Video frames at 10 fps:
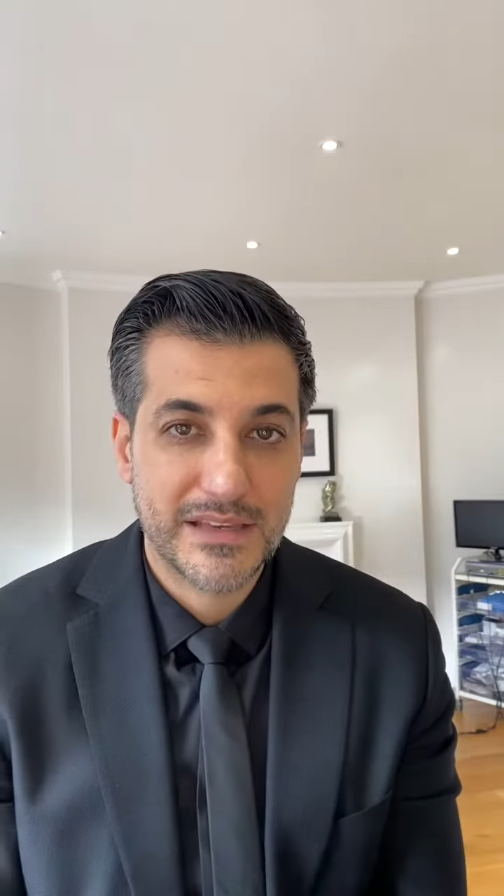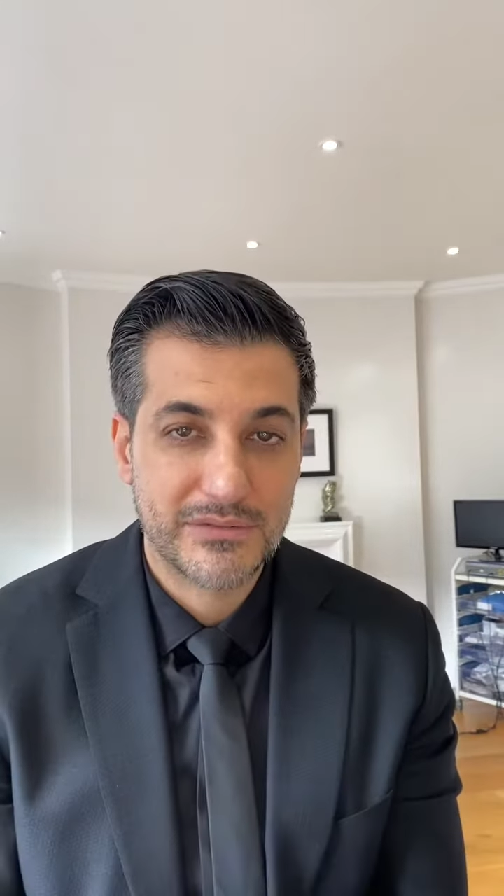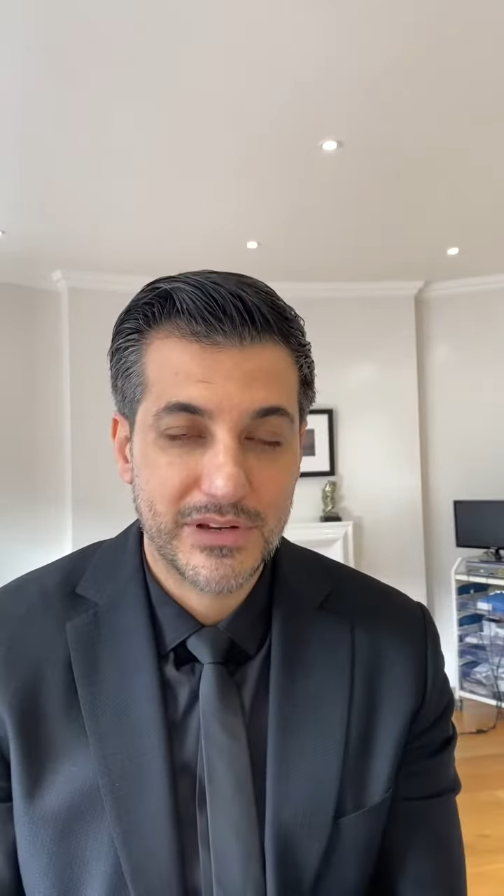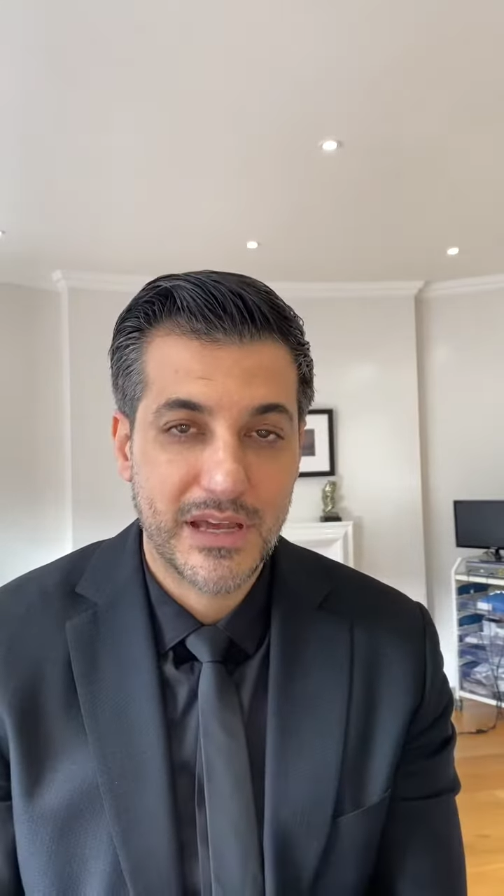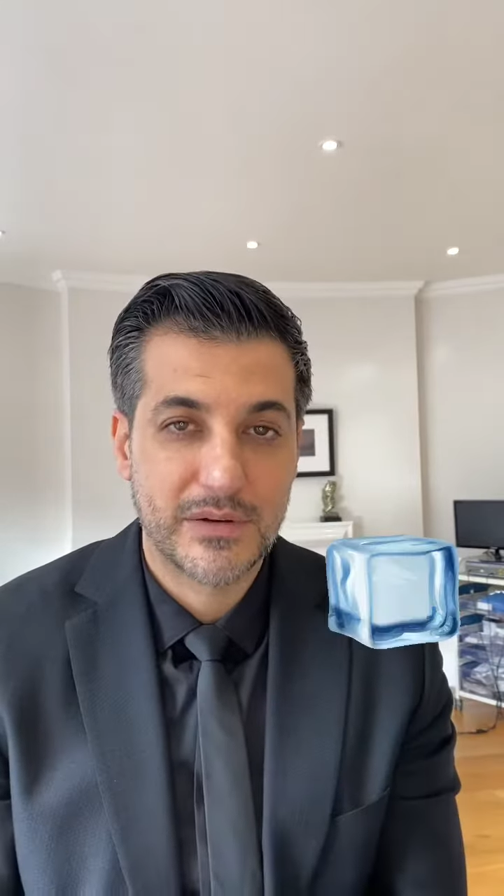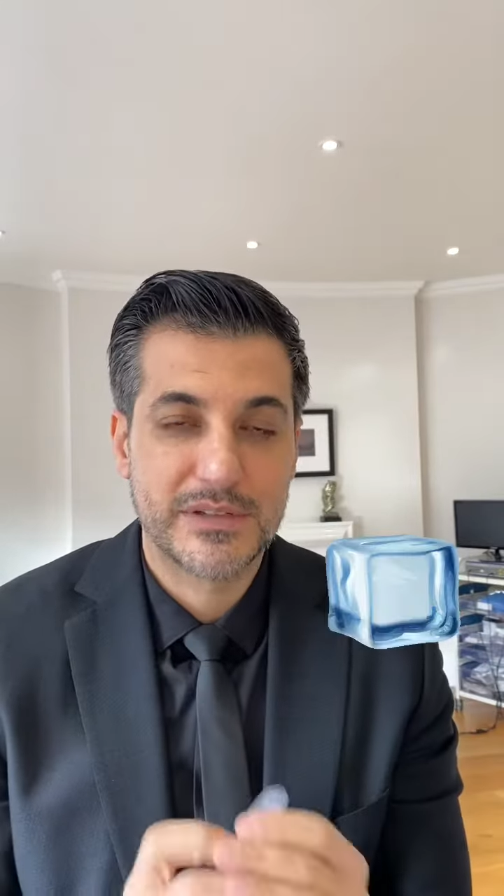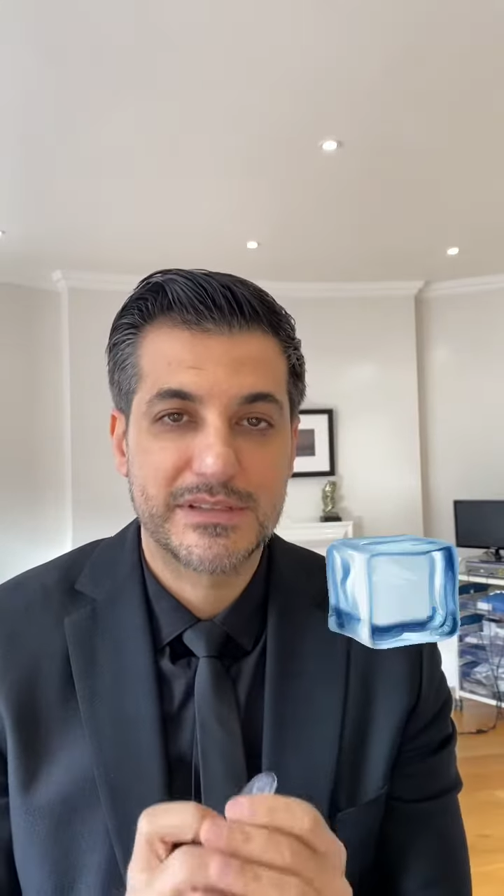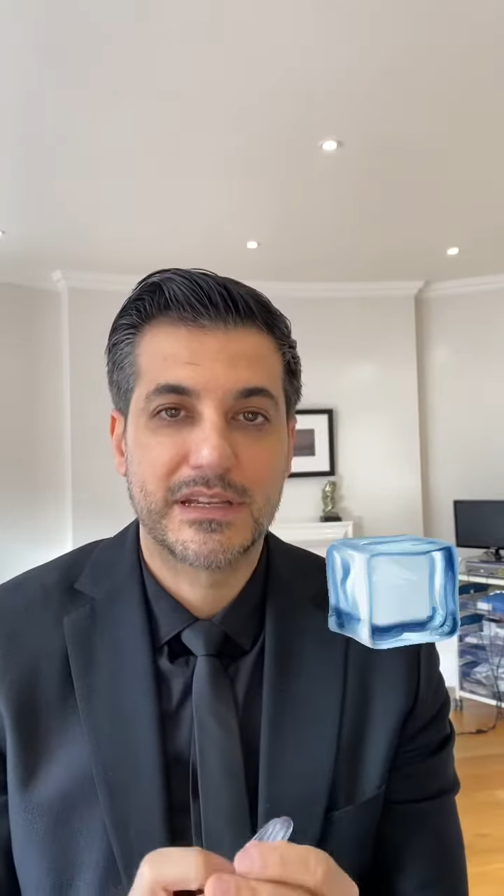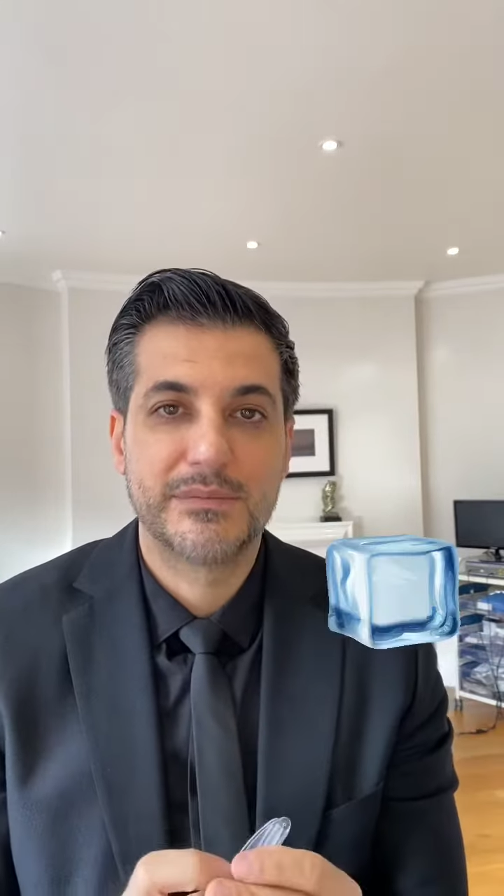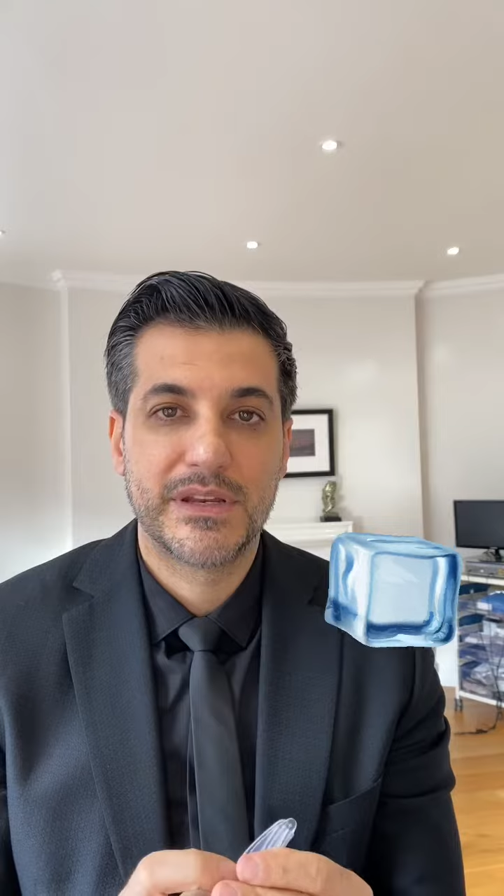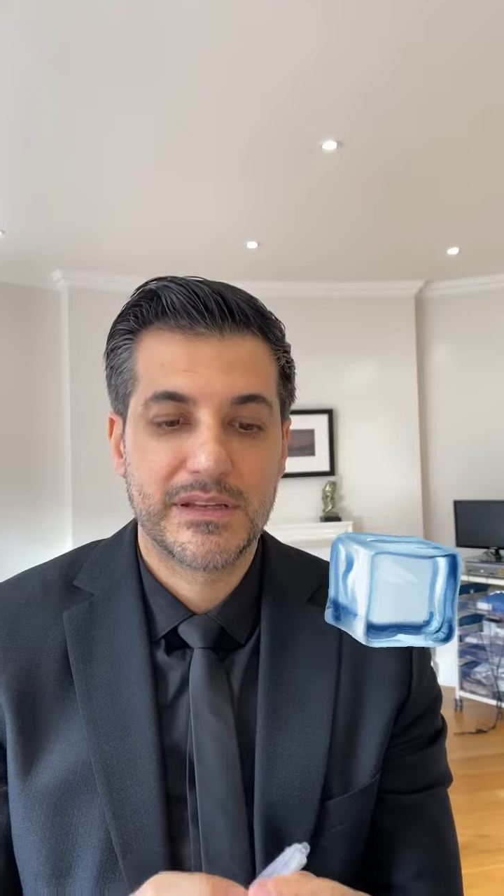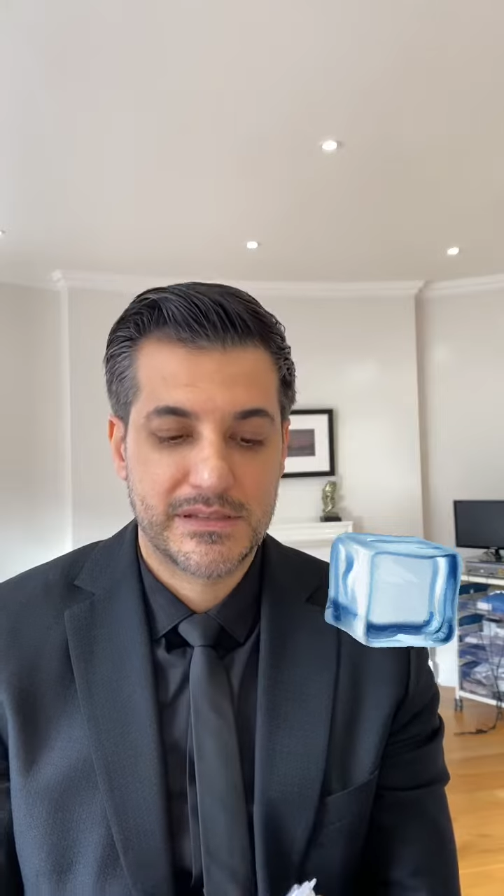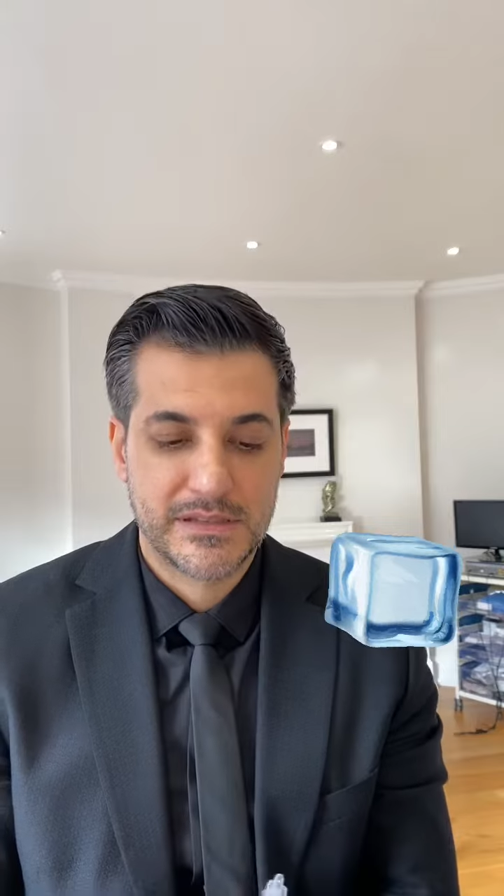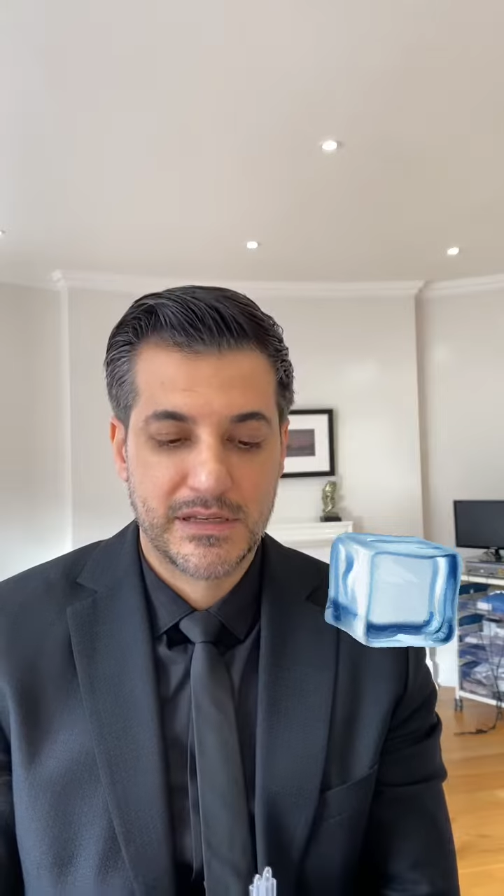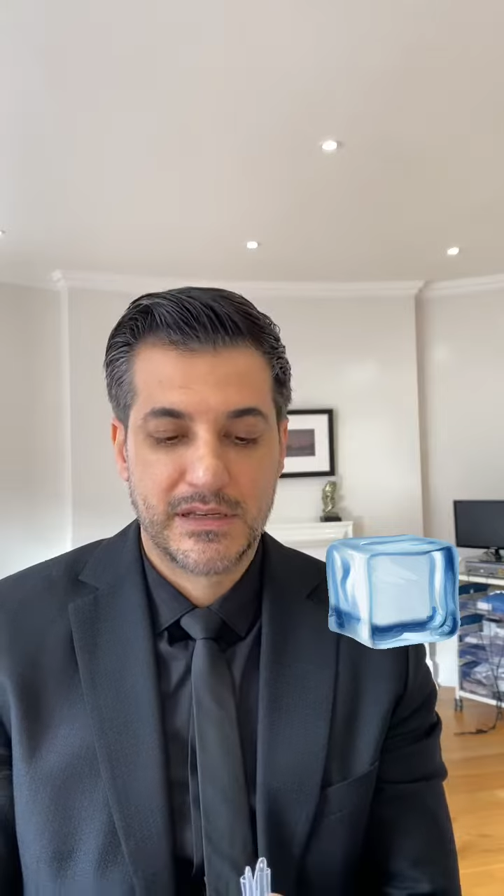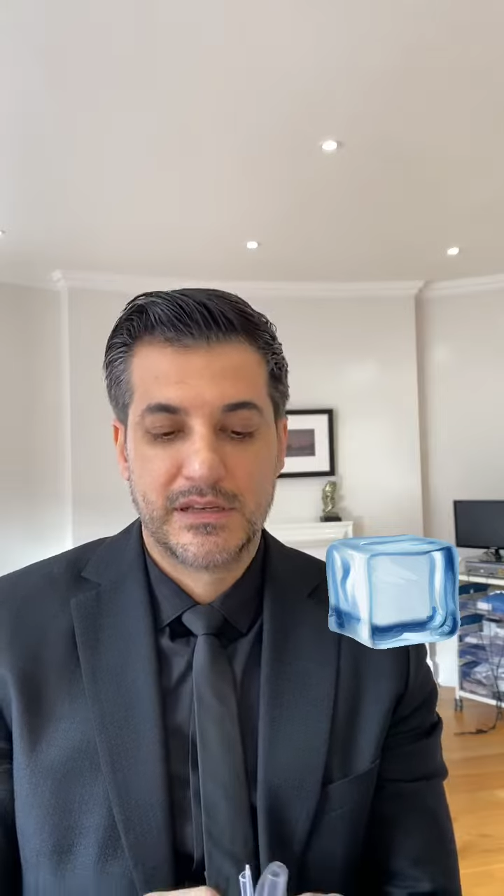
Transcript: every hour, 10 minutes,